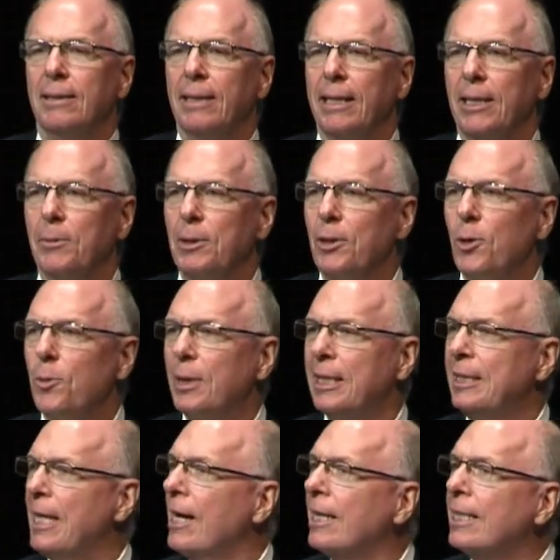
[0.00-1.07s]
Anyone know what a
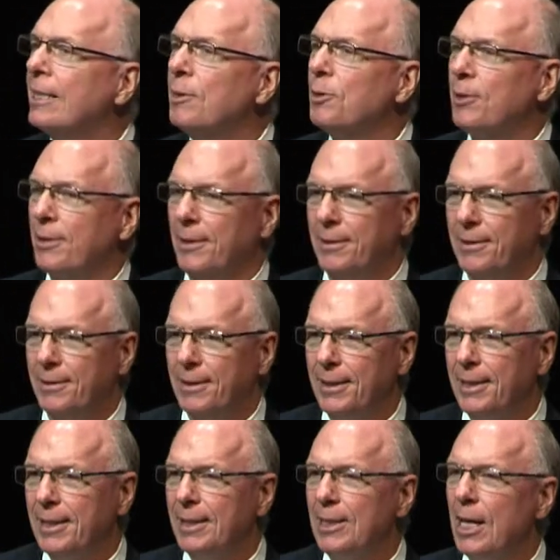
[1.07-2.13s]
Doug is?
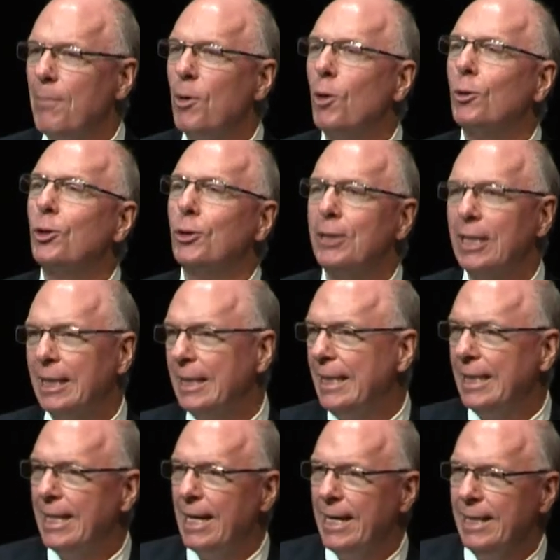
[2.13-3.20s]
Dumb old utility
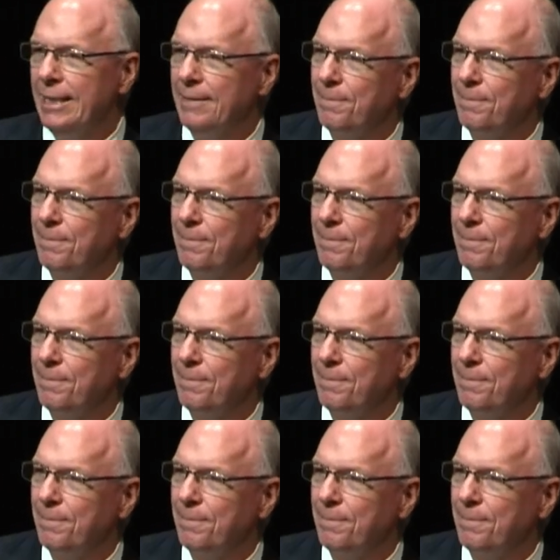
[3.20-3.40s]
guy?